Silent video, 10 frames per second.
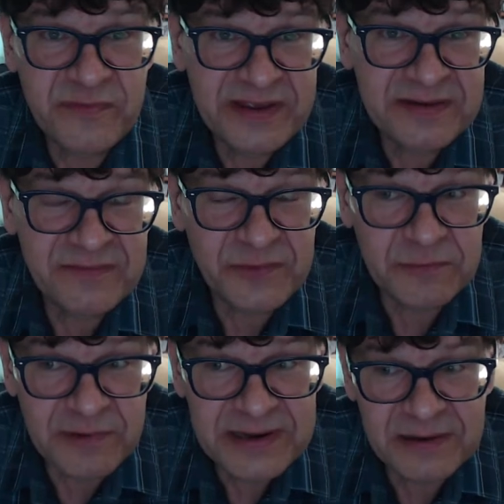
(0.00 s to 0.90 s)
in for
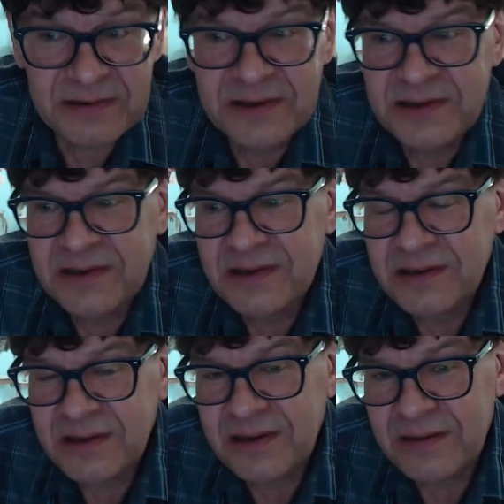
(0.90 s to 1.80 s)
real.
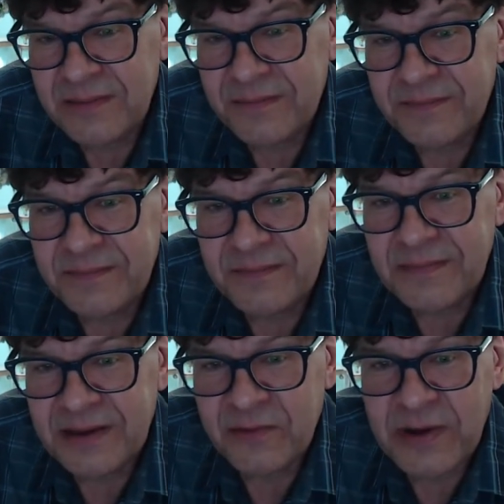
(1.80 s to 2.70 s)
Um,
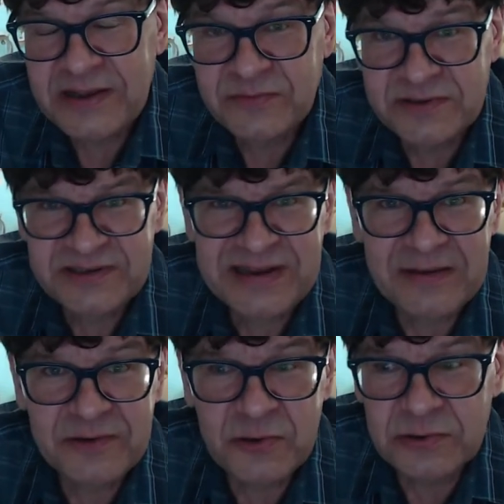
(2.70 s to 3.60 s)
otherwise, we'll just
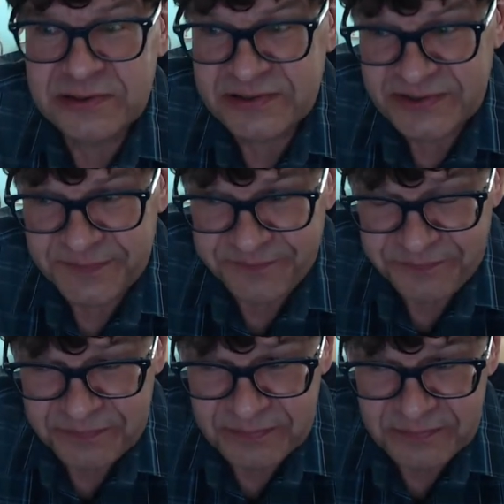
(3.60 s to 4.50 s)
have coolers,
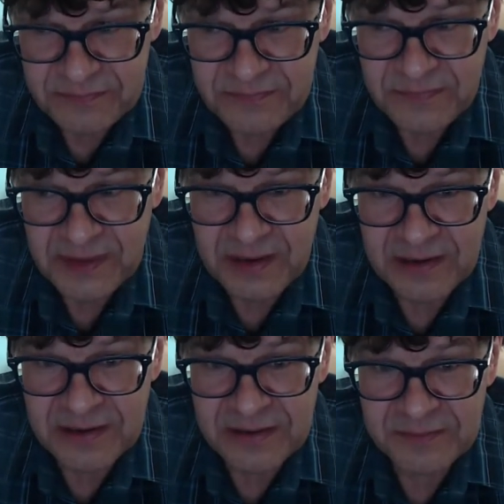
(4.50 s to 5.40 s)

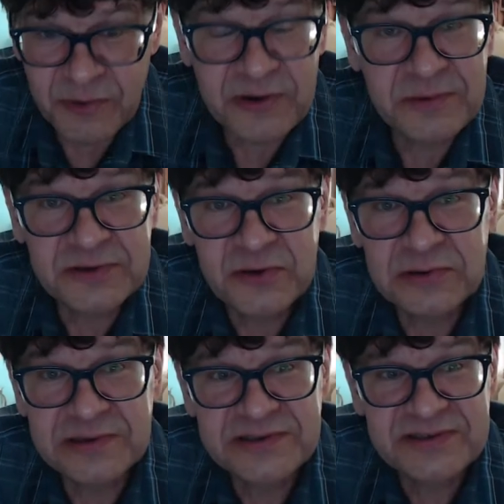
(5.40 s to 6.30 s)
uh, portable
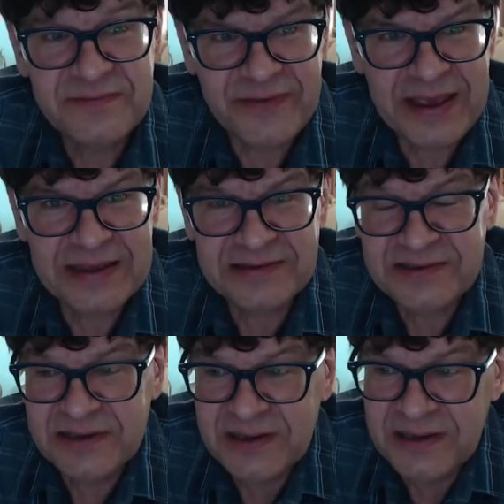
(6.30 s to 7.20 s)
coolers and
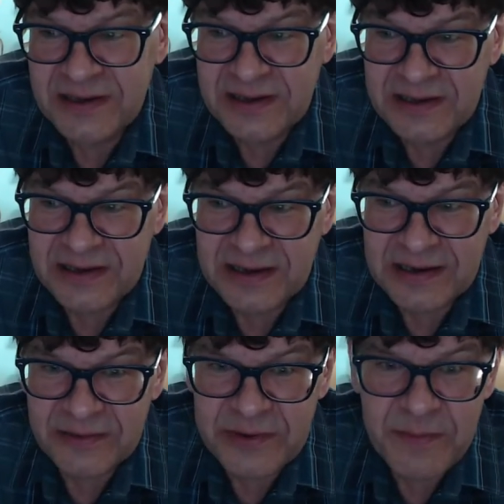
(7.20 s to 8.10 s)
fans.
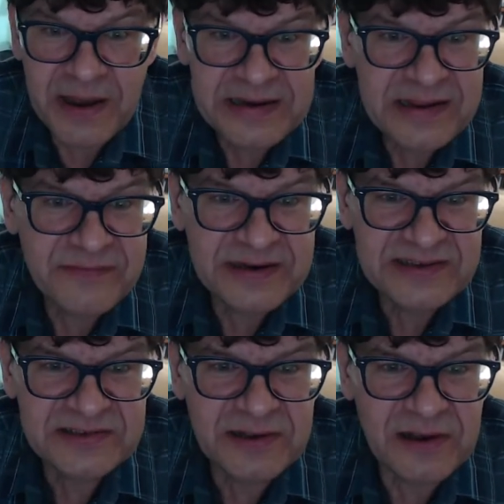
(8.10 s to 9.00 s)
Uh, we might even
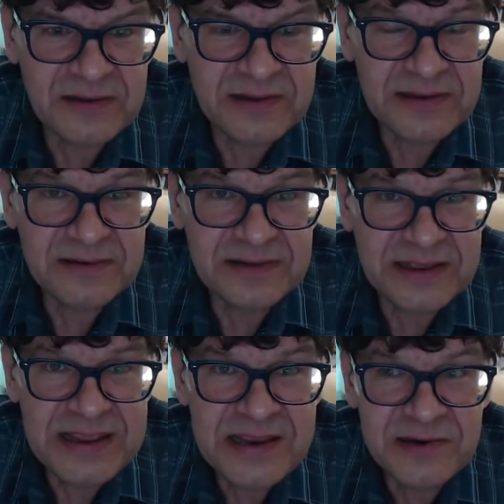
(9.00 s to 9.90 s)
install the, the
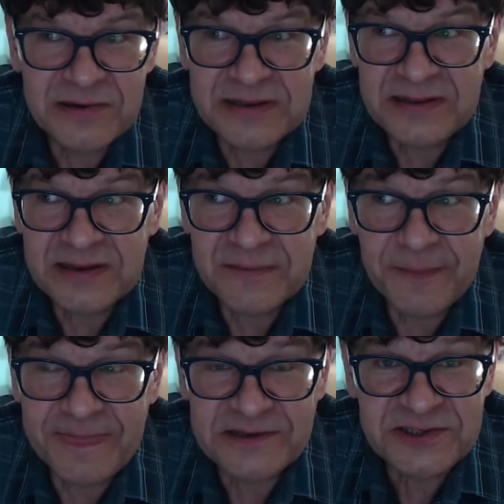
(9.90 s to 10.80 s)
heater and the,
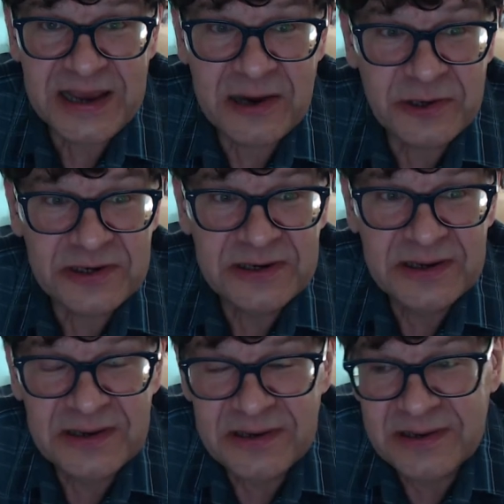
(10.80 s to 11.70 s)
the shower.
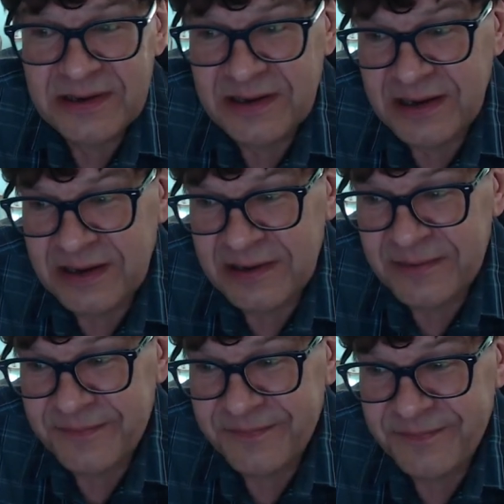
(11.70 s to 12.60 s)

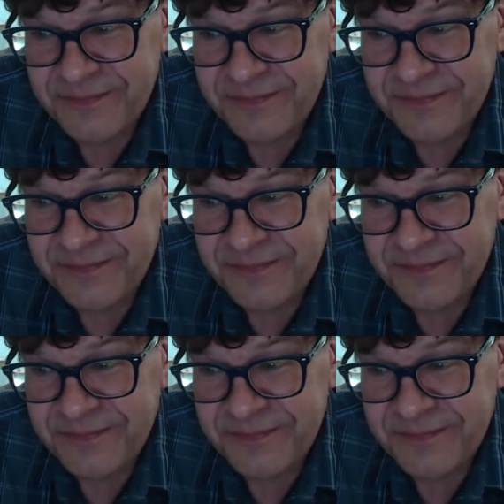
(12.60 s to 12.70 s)
Um,